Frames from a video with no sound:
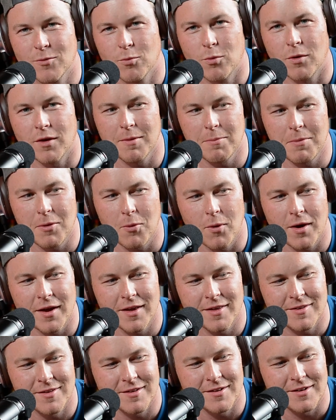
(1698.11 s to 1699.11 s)
Wallaby
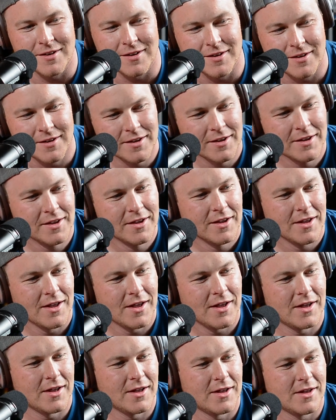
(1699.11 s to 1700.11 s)
Way, Sydney.
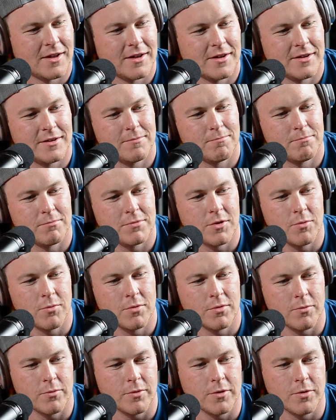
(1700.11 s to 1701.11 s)
We want
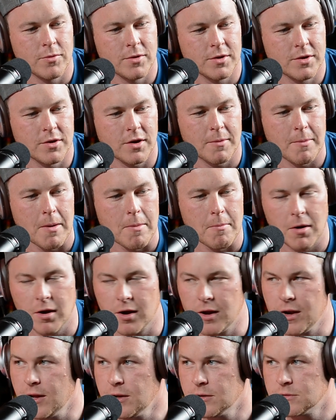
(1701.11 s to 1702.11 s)
to talk about
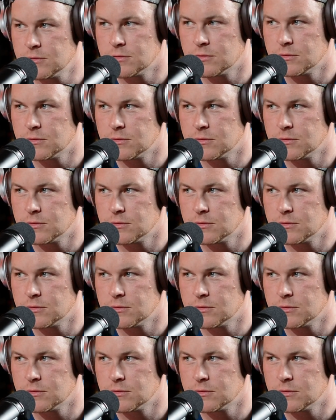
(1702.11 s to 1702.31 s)
marketing?